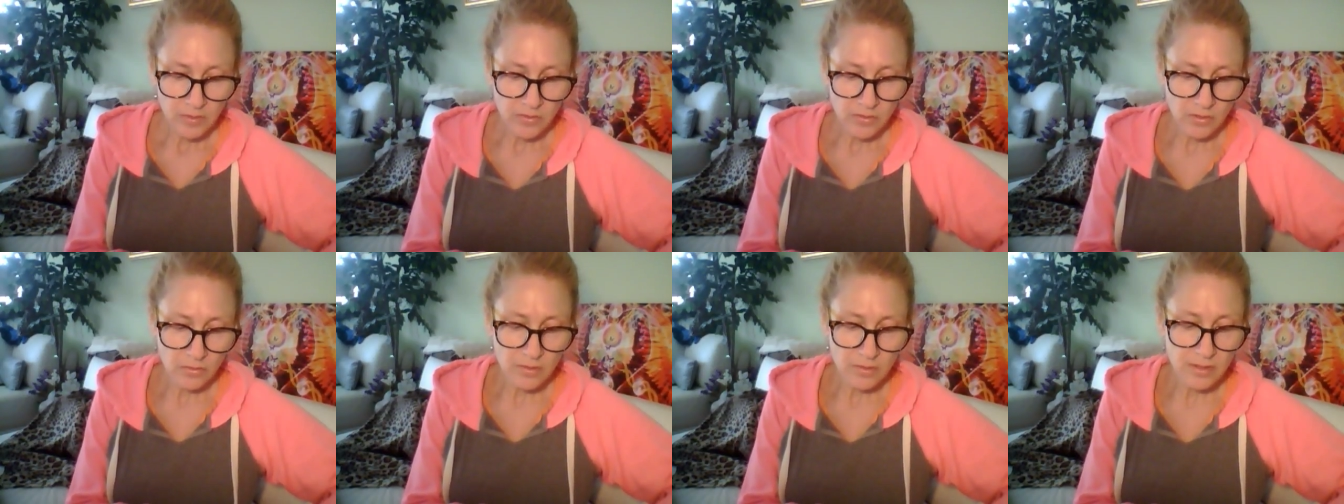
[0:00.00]

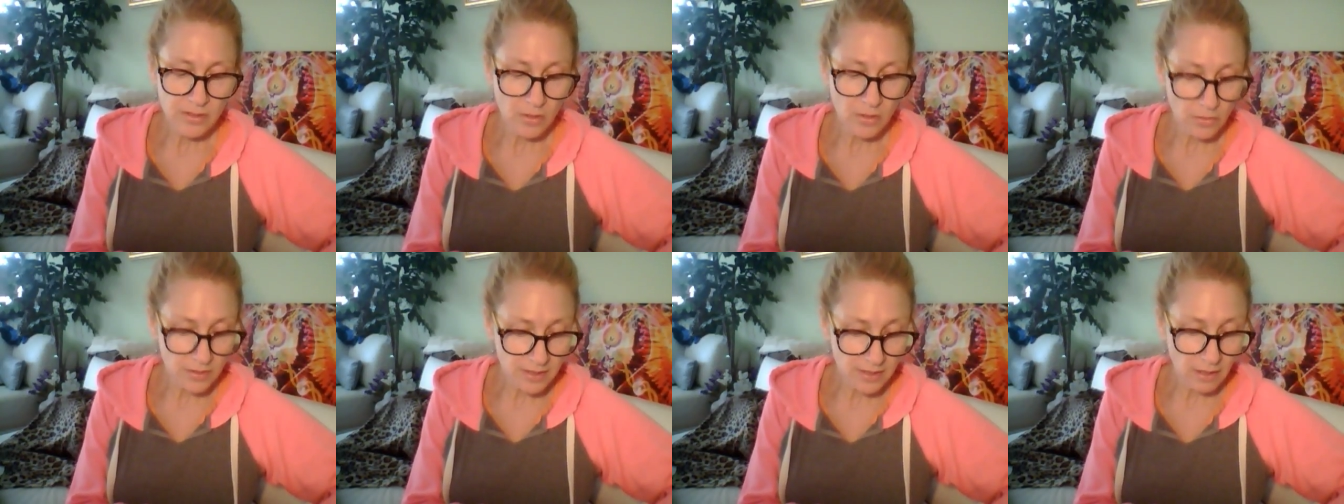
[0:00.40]
So,
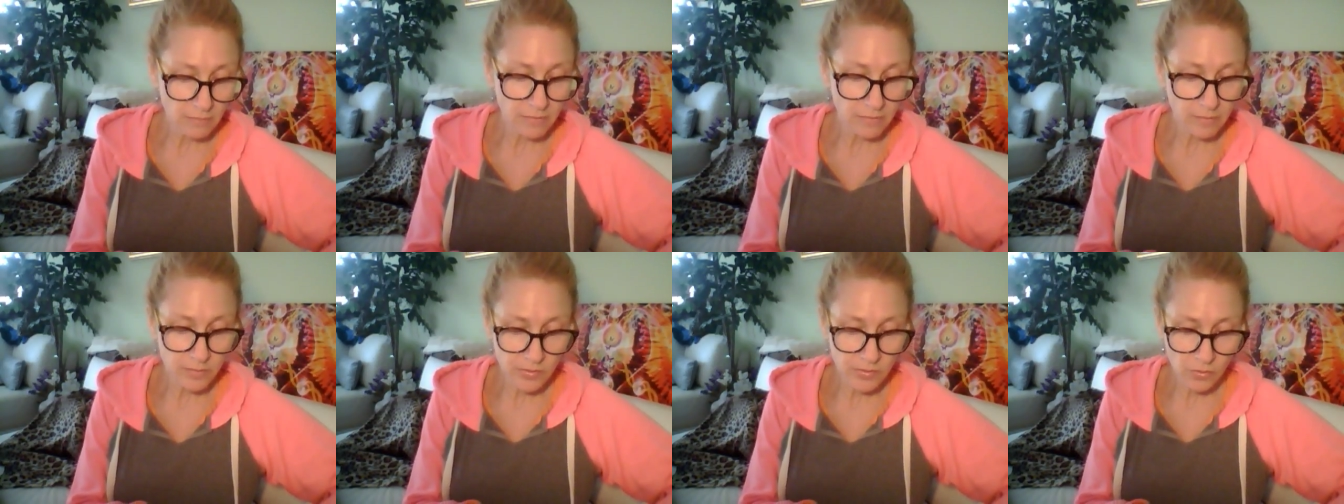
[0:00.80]
so
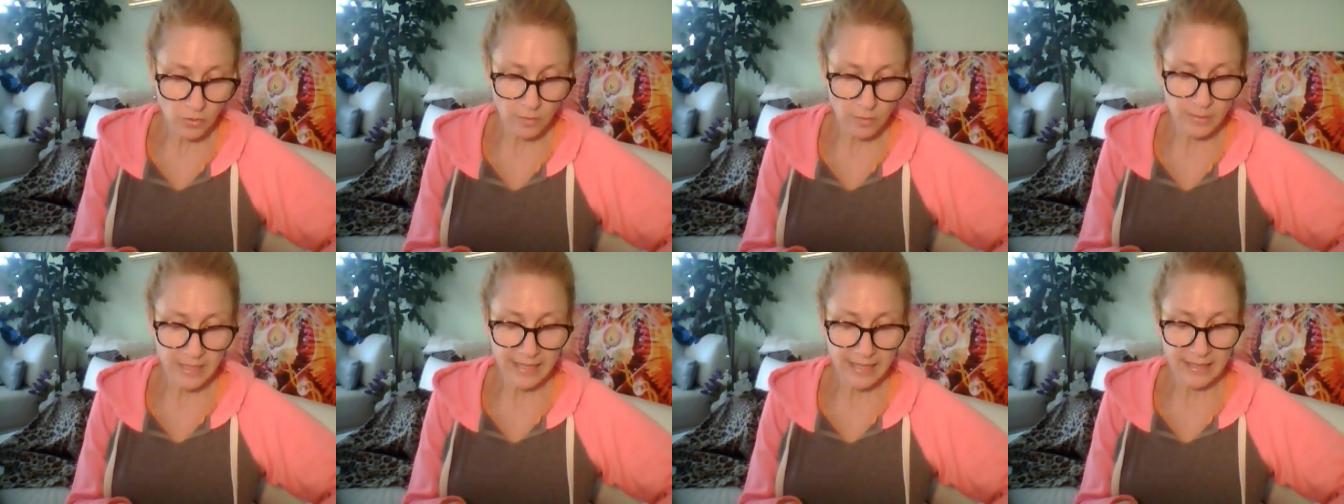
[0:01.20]

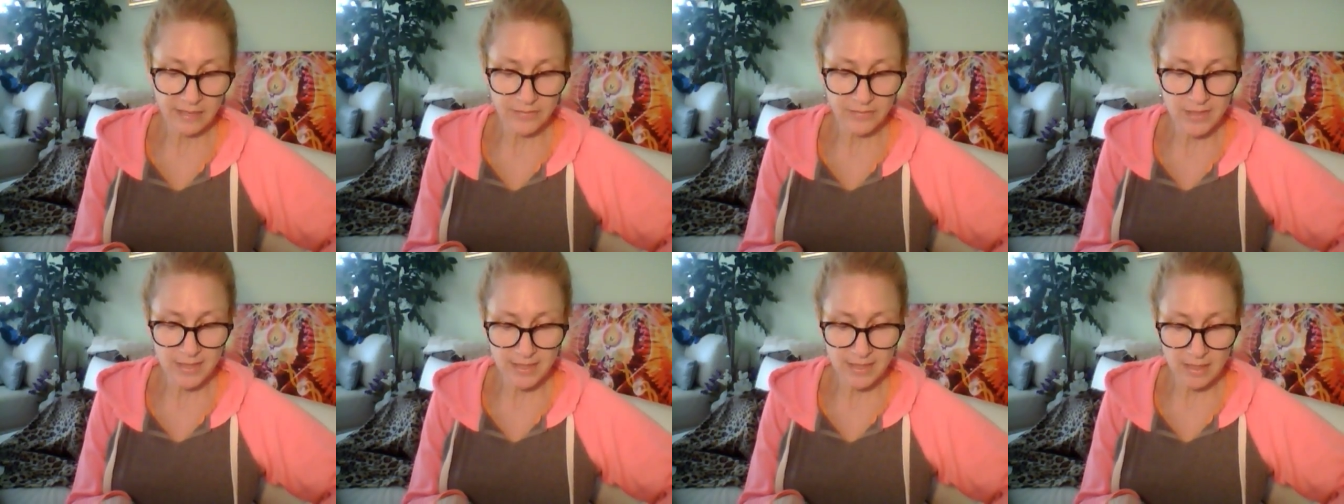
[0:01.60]
self-absorbed, can't
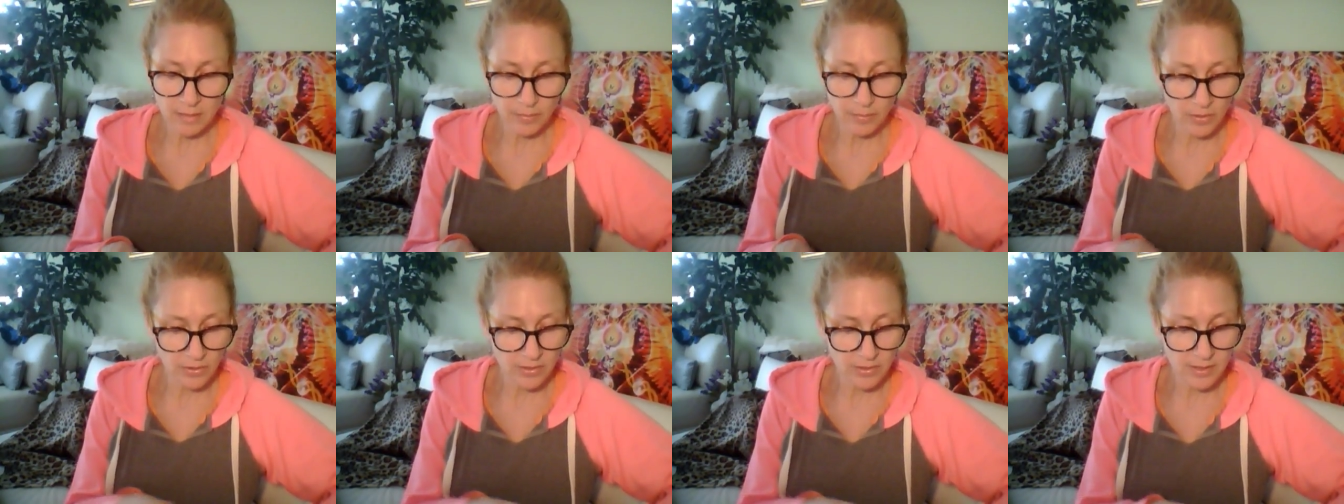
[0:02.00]
even see the
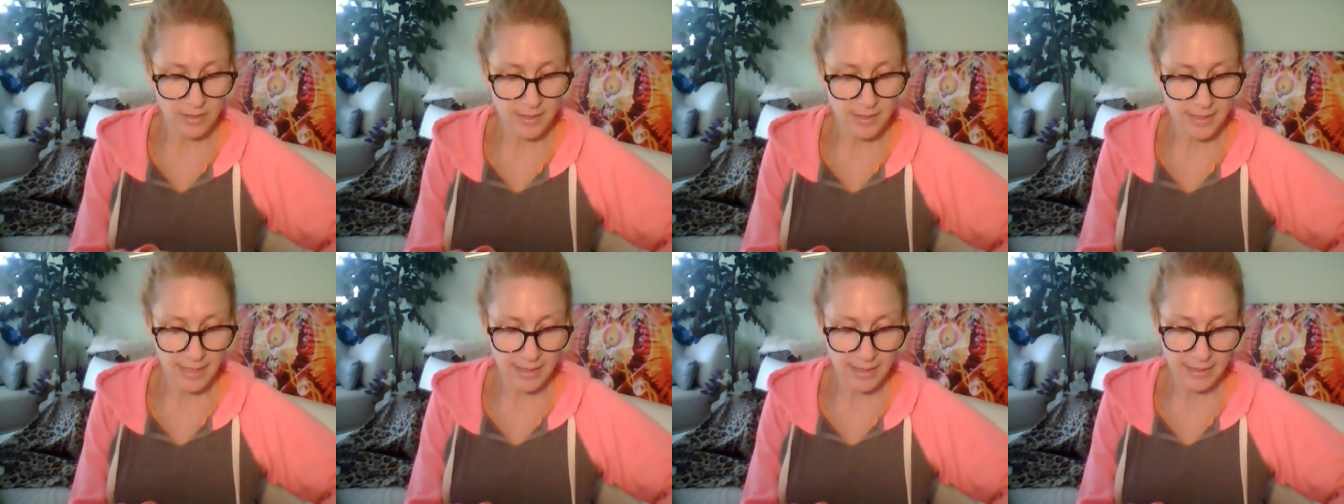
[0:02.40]
person
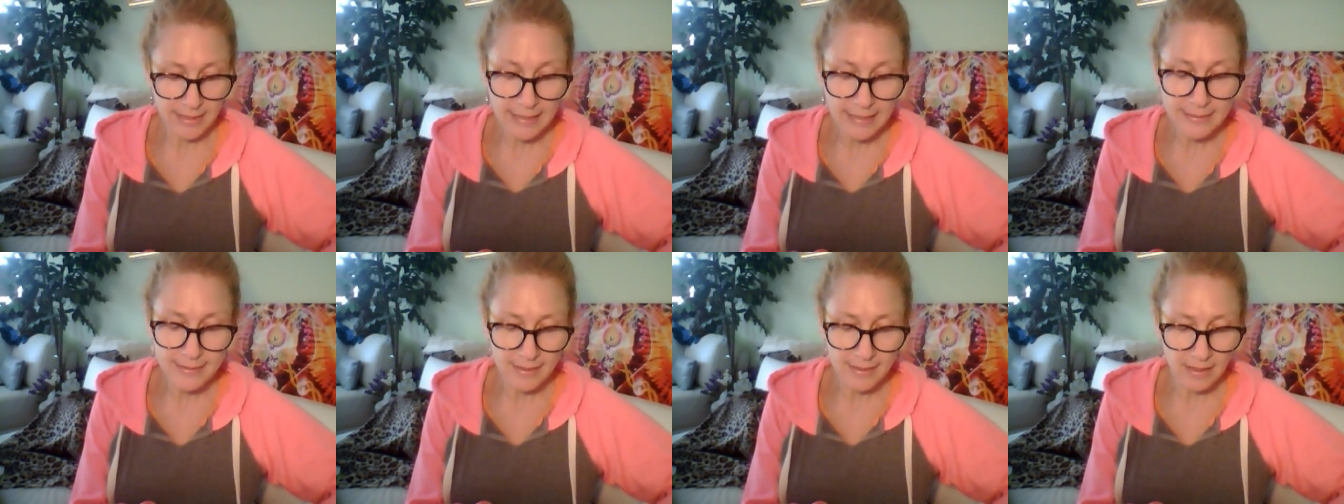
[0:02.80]
standing
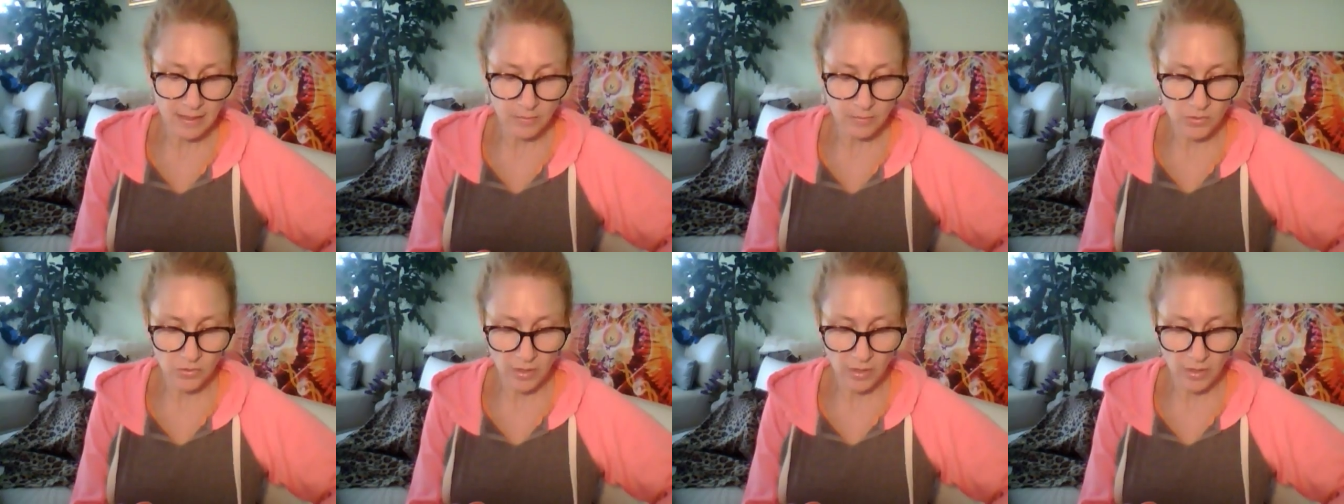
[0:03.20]
next to him,